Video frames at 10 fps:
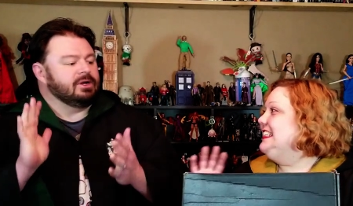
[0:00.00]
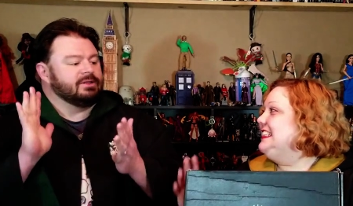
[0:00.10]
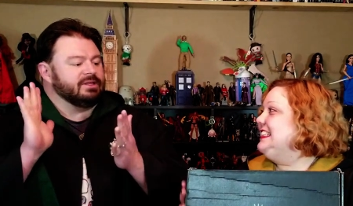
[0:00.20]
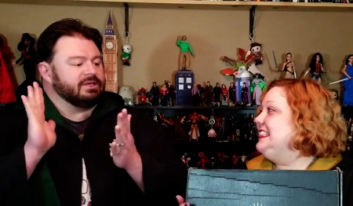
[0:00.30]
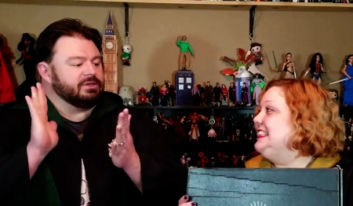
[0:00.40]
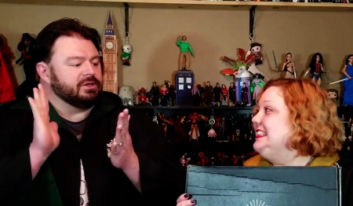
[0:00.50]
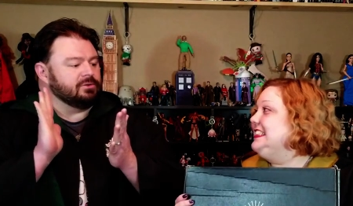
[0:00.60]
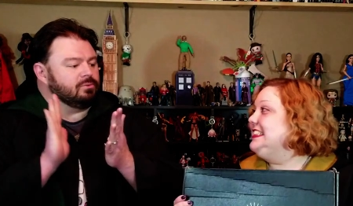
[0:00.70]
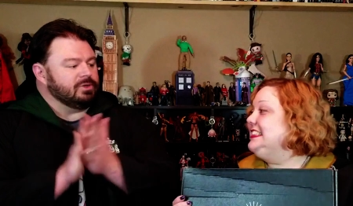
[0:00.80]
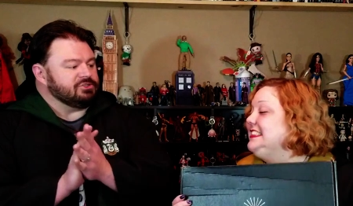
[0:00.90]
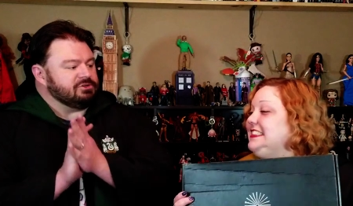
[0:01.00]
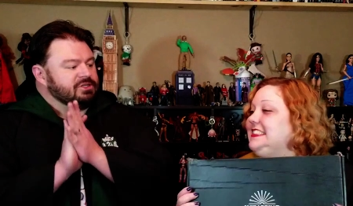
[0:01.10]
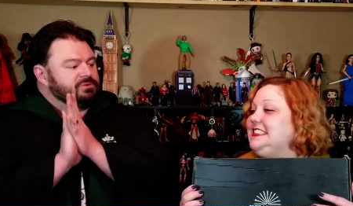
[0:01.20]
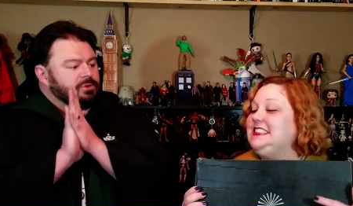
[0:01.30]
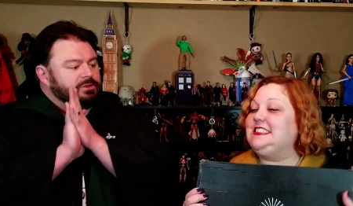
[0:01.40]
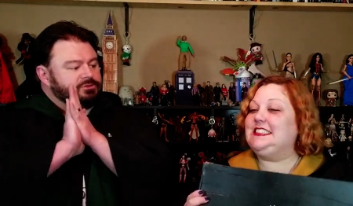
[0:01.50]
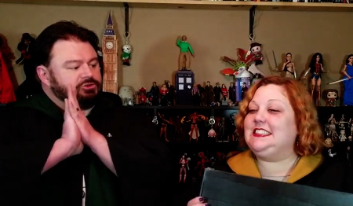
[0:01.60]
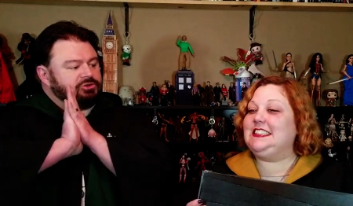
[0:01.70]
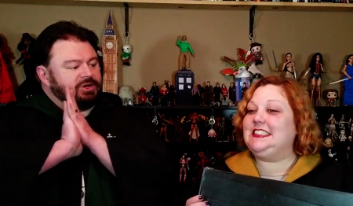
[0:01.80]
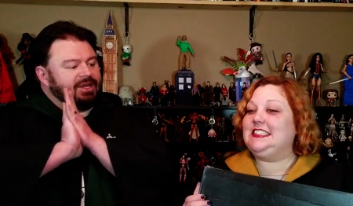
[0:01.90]
Speaker 1: the Wizarding World
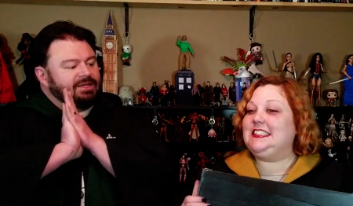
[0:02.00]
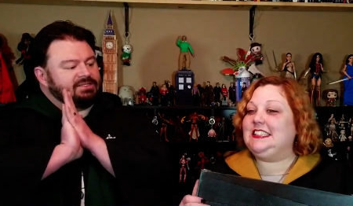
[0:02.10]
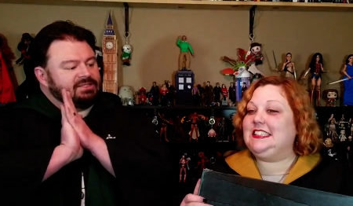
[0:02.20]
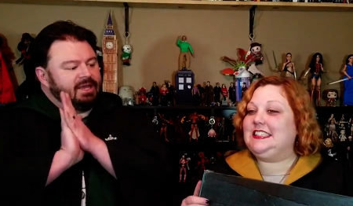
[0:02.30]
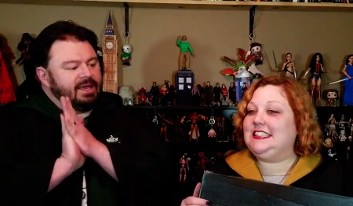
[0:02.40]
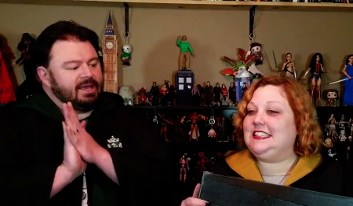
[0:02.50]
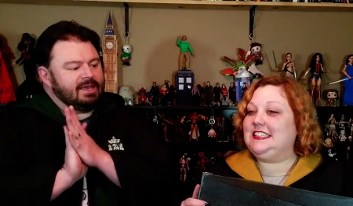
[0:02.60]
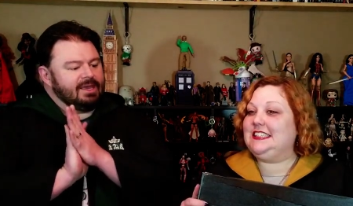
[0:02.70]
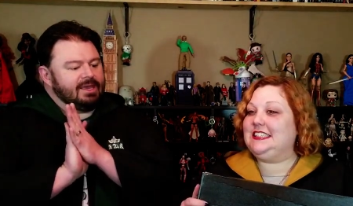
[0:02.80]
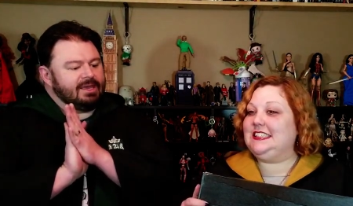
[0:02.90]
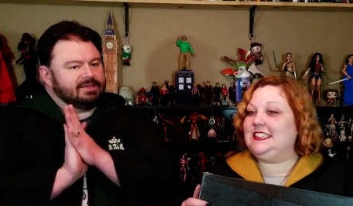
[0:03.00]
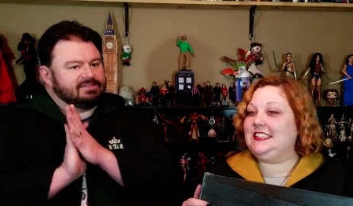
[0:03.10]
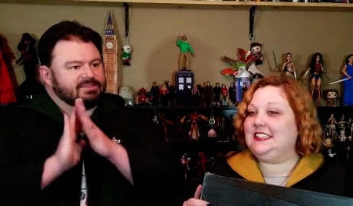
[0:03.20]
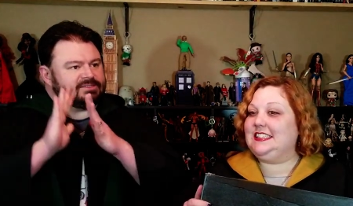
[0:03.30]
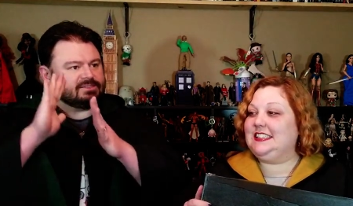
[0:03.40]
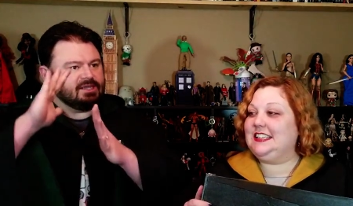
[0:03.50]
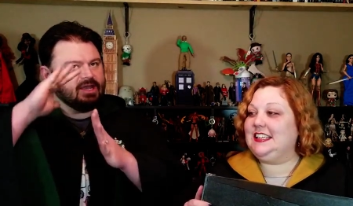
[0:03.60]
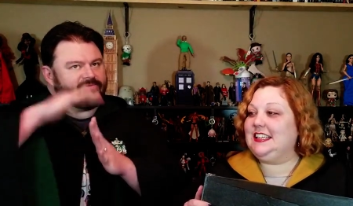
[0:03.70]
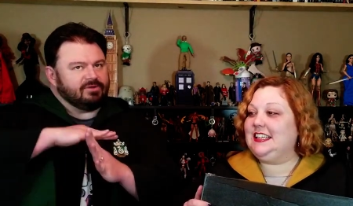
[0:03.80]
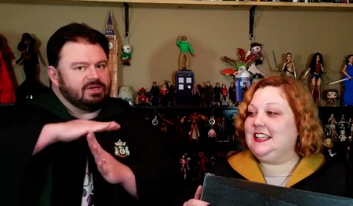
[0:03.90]
crate is
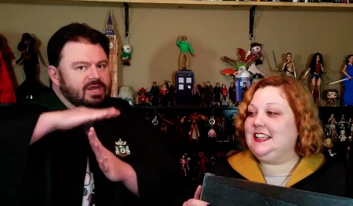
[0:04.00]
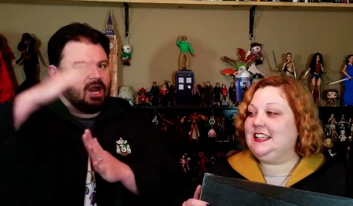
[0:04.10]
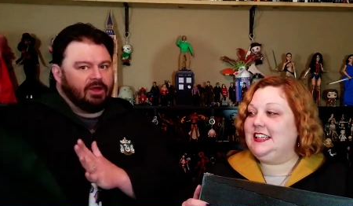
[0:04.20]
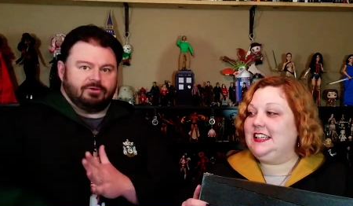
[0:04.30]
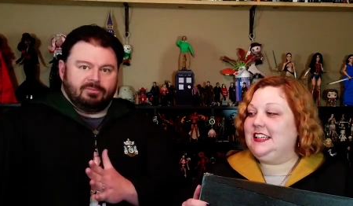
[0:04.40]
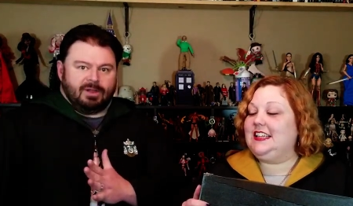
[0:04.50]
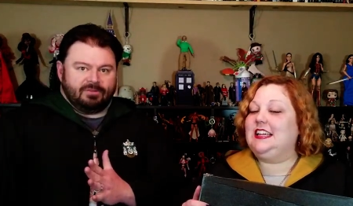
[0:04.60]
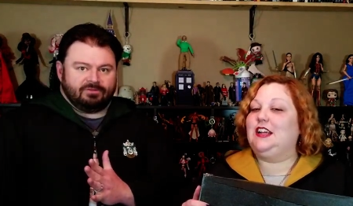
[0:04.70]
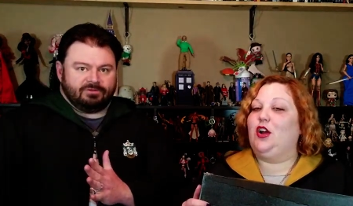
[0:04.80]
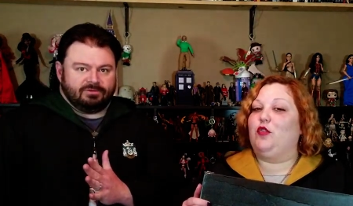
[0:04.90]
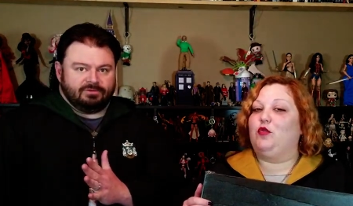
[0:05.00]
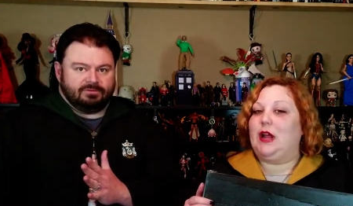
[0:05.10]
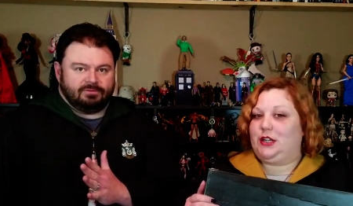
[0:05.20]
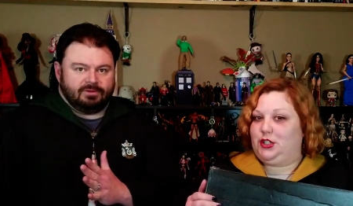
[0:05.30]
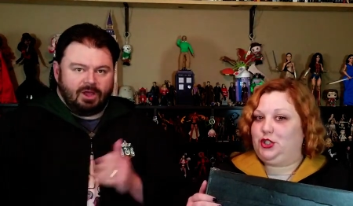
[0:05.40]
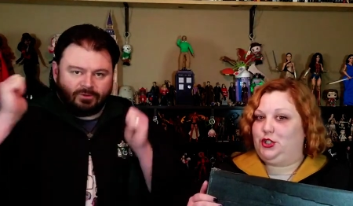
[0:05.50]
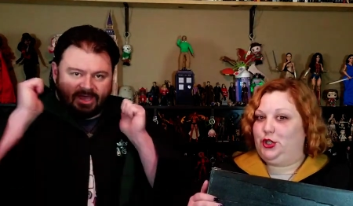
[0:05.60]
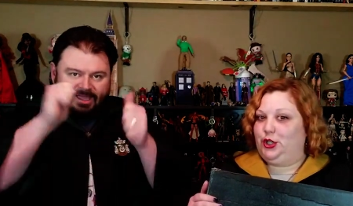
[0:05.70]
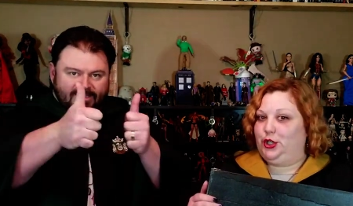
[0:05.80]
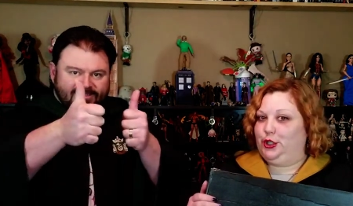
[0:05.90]
every other month. Correct,
Speaker 2: sir.
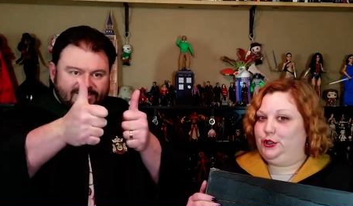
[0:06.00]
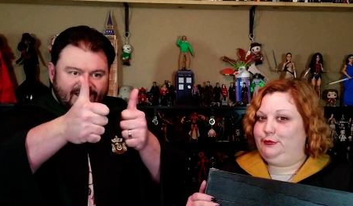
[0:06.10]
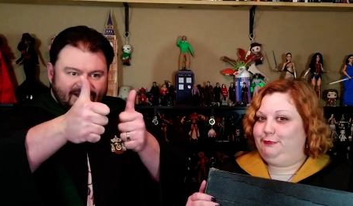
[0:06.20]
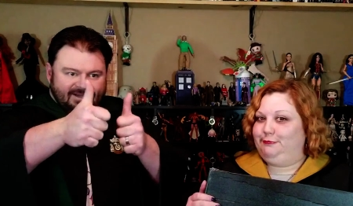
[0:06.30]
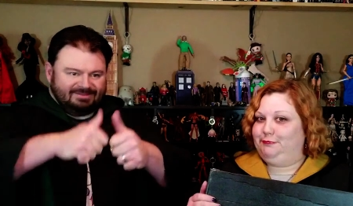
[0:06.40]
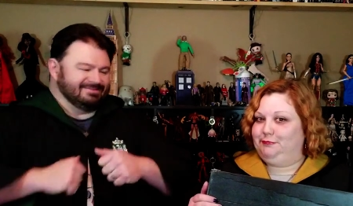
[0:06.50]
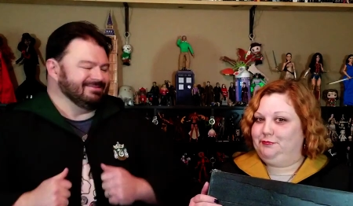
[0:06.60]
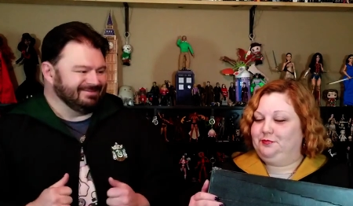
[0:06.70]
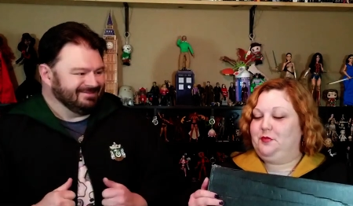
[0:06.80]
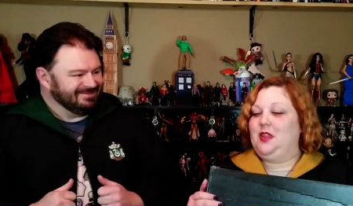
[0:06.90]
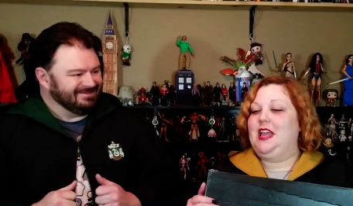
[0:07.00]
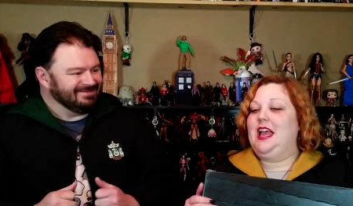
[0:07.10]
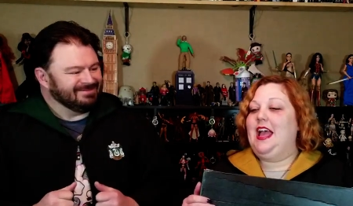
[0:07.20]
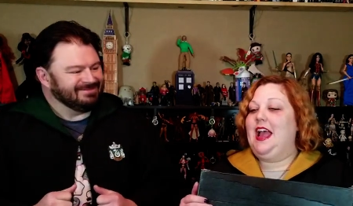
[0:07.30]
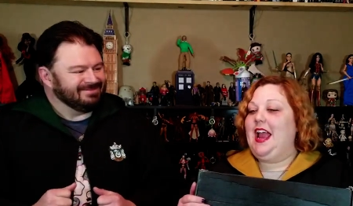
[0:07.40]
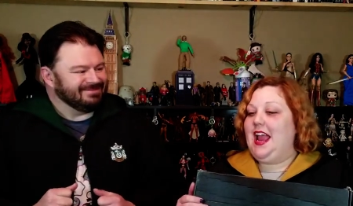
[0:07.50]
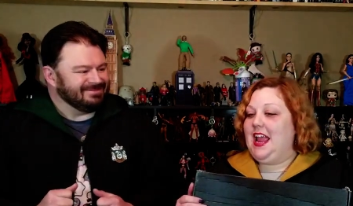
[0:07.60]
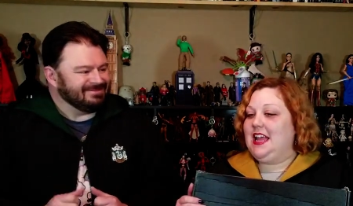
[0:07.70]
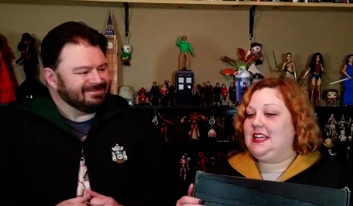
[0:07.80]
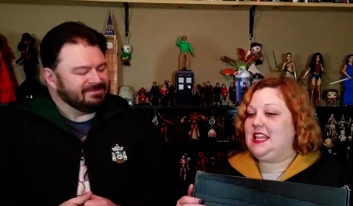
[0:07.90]
Okay, got it.
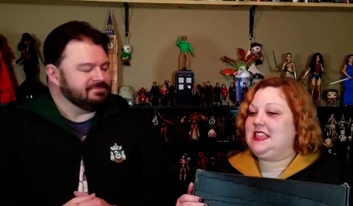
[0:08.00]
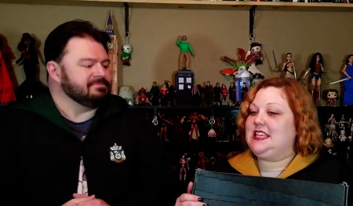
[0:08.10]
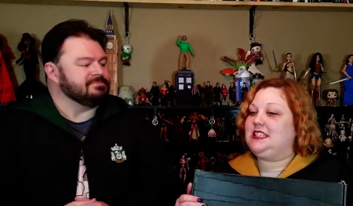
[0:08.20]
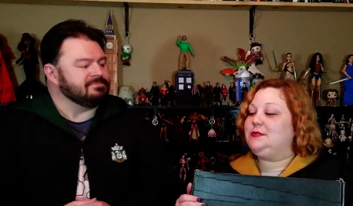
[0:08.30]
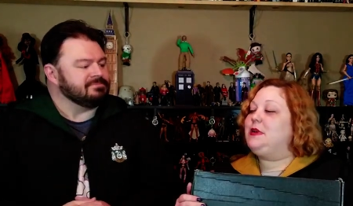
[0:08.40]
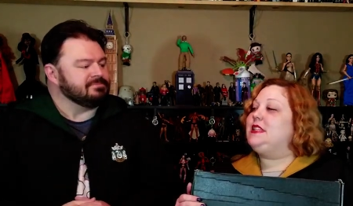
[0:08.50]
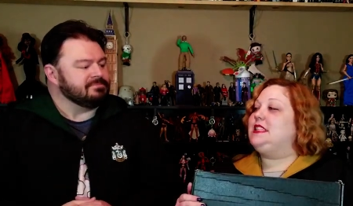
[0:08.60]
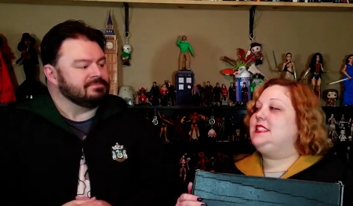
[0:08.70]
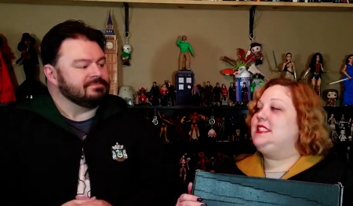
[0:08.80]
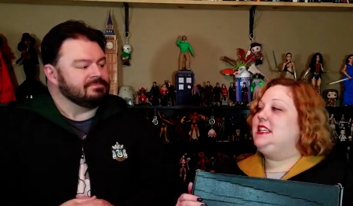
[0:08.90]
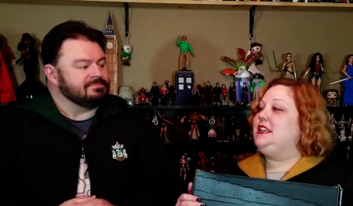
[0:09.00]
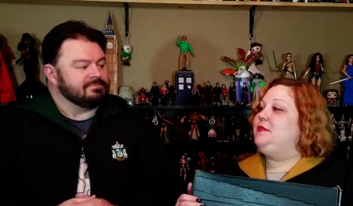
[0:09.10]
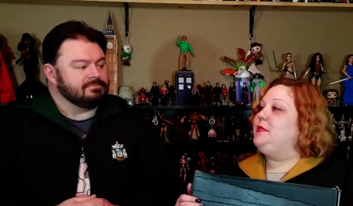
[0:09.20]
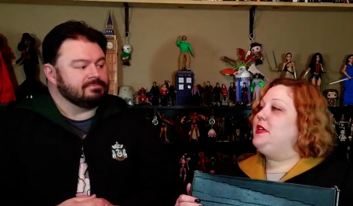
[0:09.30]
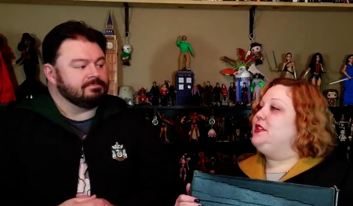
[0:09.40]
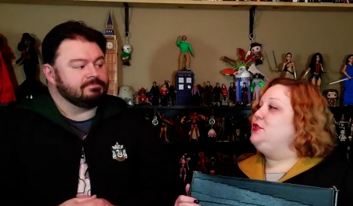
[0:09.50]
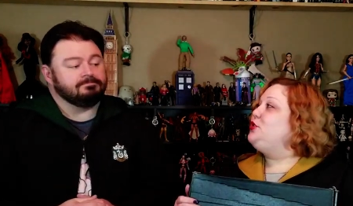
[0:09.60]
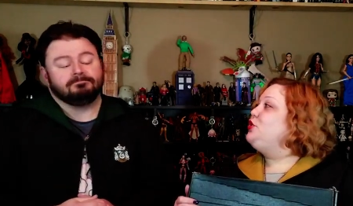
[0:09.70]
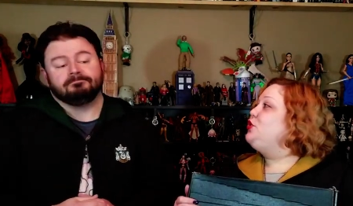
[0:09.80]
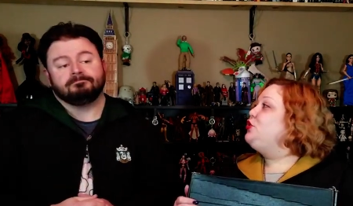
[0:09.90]
And this month's theme
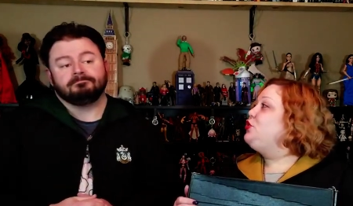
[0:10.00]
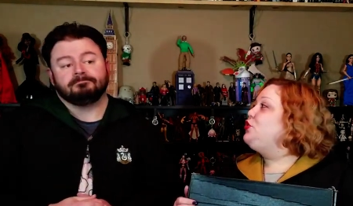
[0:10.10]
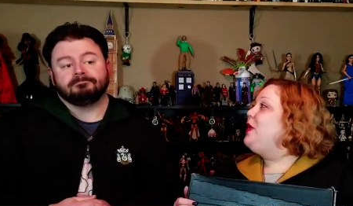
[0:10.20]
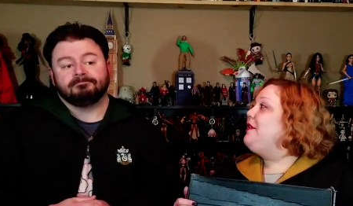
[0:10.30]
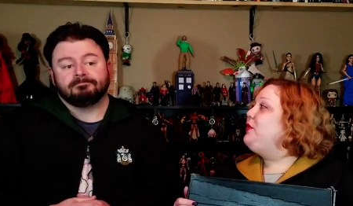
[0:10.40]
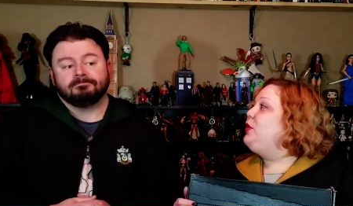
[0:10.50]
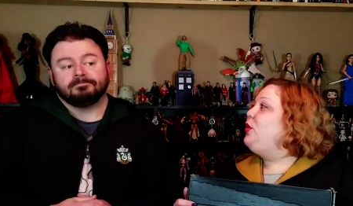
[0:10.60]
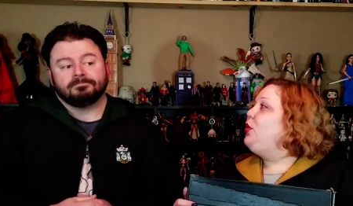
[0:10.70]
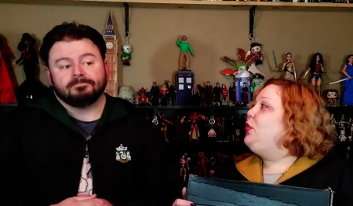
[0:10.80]
is Travel the